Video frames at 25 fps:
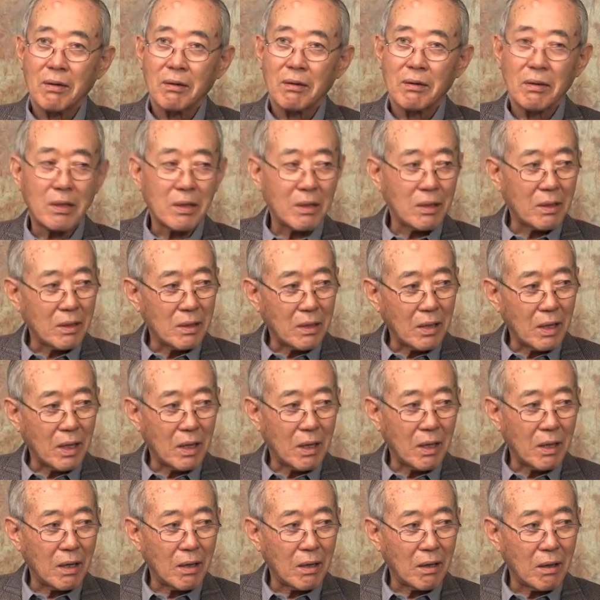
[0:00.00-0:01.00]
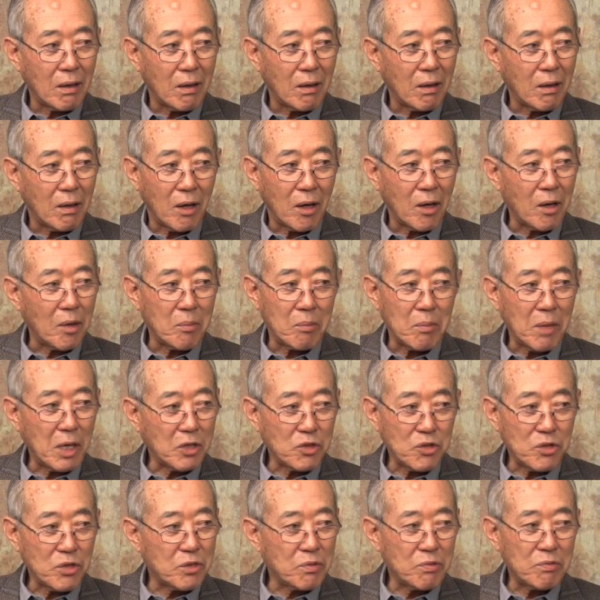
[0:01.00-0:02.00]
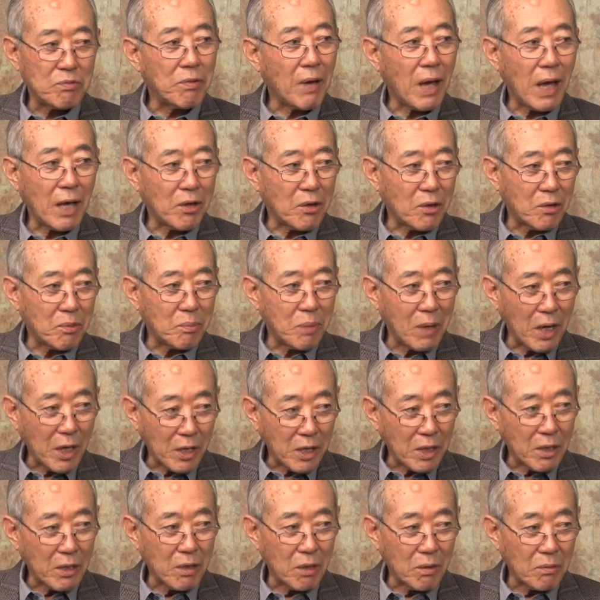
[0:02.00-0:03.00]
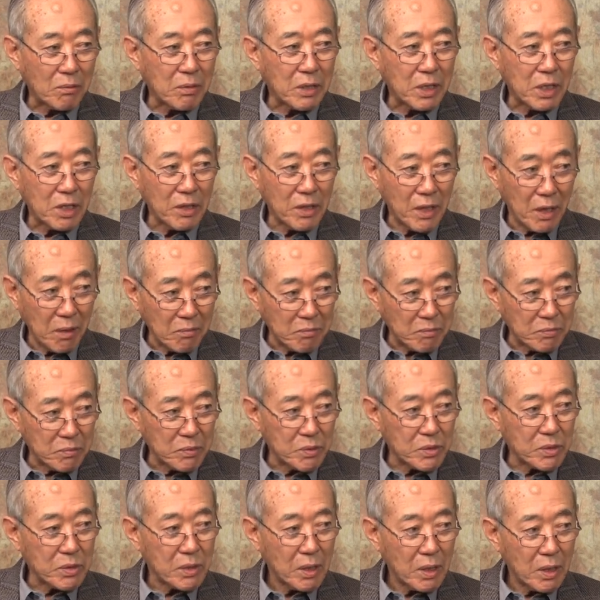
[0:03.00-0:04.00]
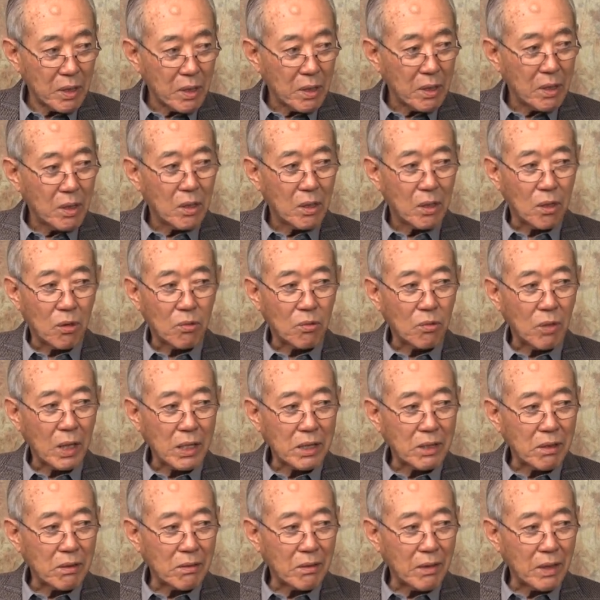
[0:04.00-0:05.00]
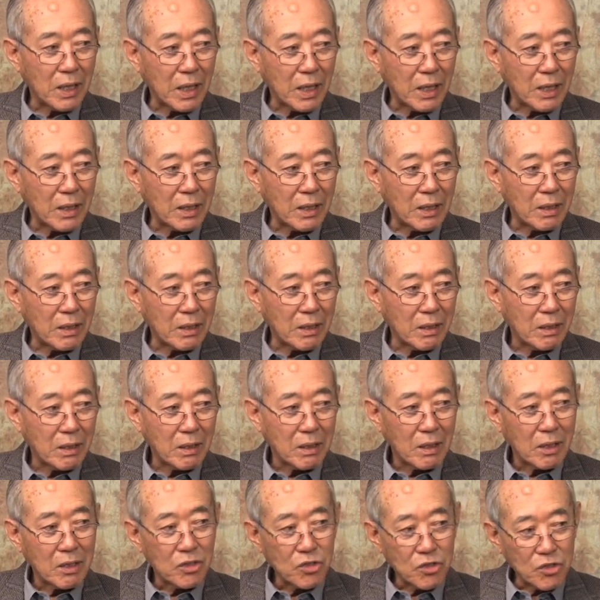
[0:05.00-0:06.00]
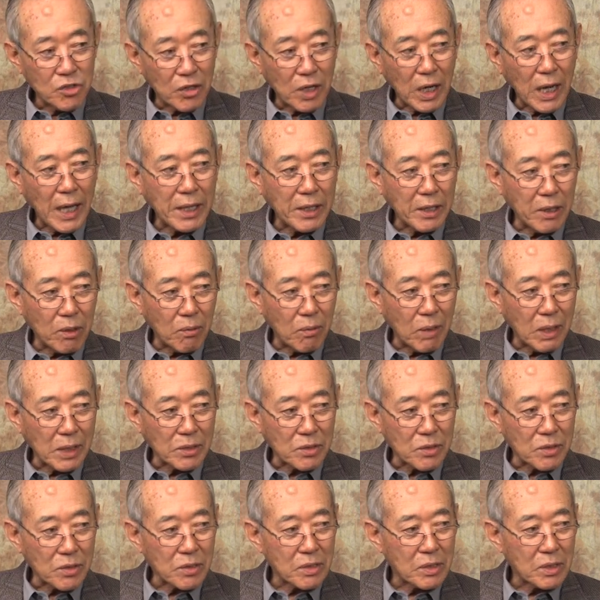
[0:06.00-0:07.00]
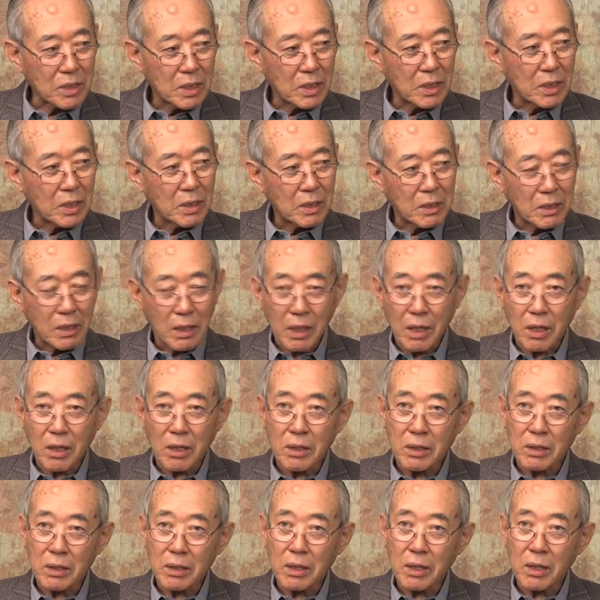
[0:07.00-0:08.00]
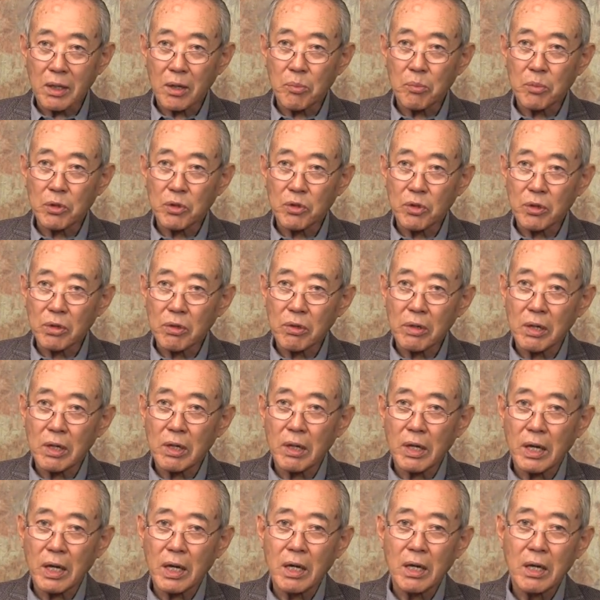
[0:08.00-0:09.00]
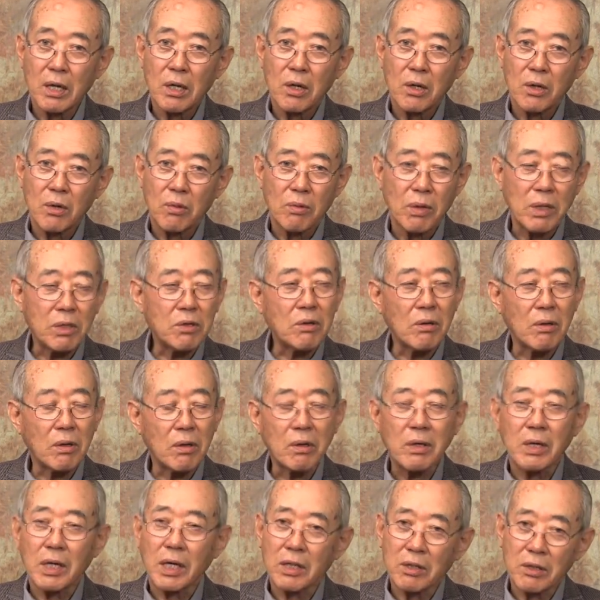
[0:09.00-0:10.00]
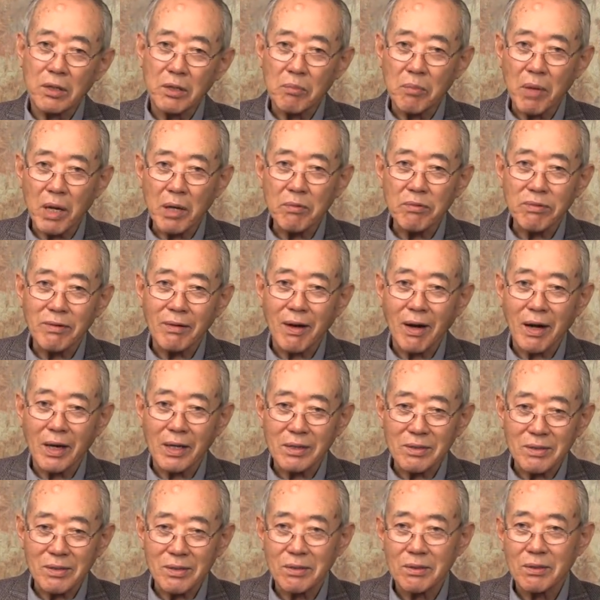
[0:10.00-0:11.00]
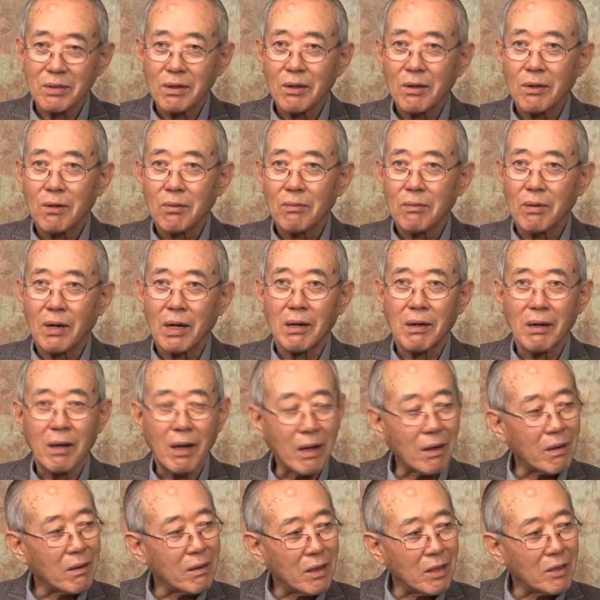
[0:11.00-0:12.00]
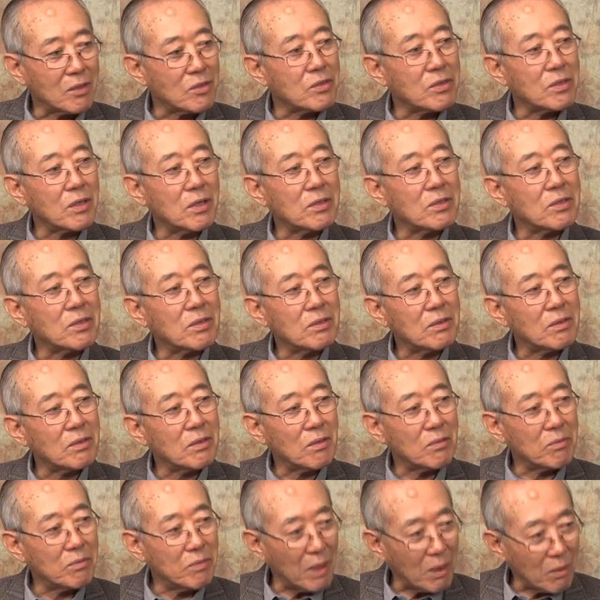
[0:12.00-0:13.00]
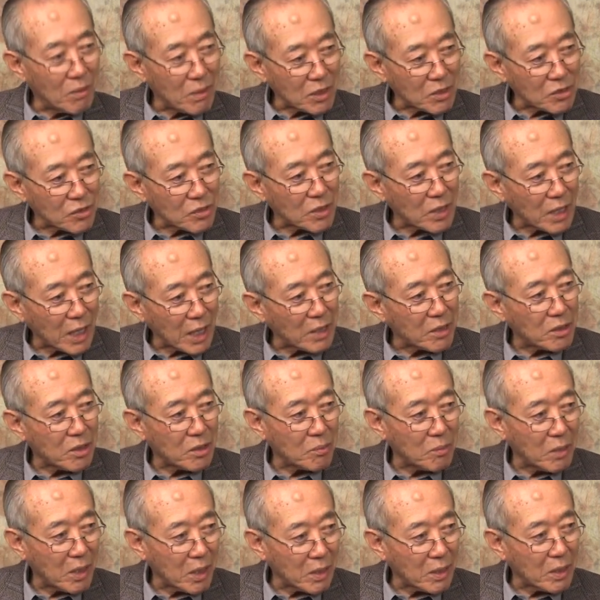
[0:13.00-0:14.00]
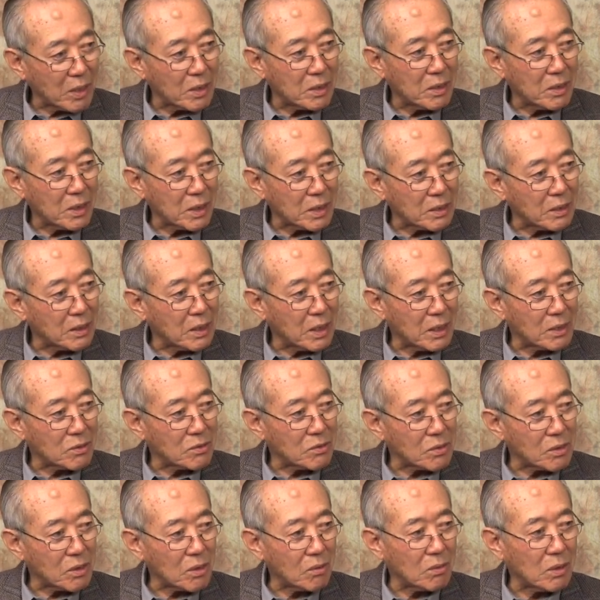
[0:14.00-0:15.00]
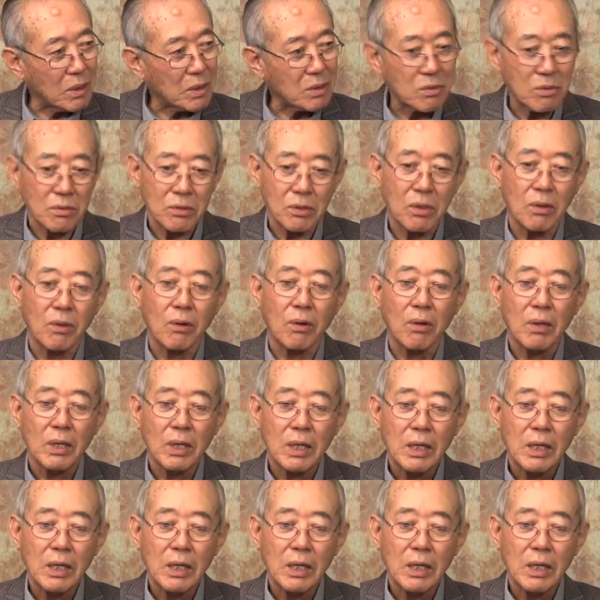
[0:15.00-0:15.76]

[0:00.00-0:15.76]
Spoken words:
the much fatter body of the nymphs rather than slender ones. And particularly when you look at the mayflies, well, heck, it's very slender bodied and so on. So